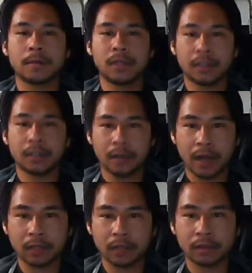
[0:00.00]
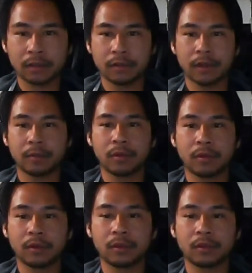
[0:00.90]
these interactions are very
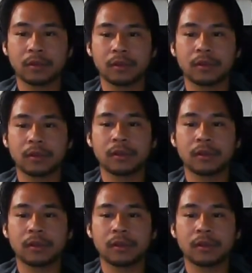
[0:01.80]
important.